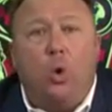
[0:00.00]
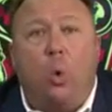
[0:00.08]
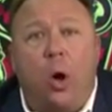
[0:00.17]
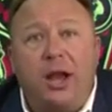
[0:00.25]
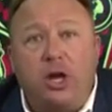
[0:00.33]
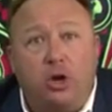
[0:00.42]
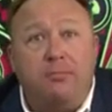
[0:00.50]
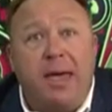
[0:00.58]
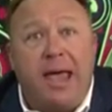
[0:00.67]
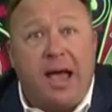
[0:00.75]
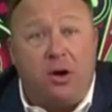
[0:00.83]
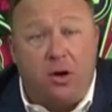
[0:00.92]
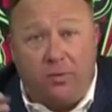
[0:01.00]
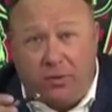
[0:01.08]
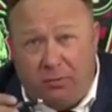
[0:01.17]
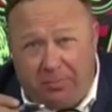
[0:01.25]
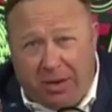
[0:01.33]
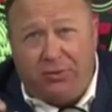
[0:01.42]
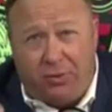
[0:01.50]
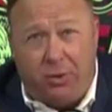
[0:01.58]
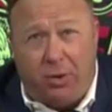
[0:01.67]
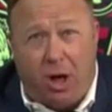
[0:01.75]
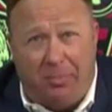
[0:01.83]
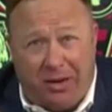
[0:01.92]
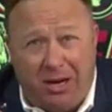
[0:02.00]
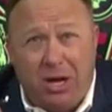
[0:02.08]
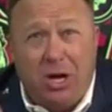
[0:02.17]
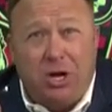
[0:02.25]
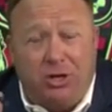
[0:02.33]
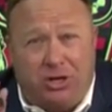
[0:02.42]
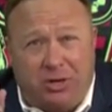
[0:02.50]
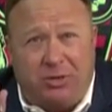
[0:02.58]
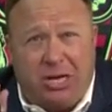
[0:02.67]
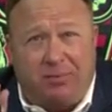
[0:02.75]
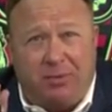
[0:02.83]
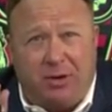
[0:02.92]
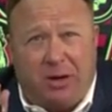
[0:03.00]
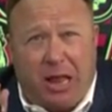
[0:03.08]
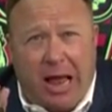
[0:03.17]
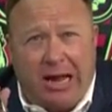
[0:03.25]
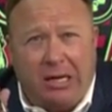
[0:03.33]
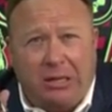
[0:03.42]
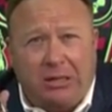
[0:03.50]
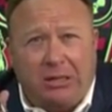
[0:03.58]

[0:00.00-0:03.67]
What do you make? I don't know if you've been through it all, but do you see the stuff where they're like,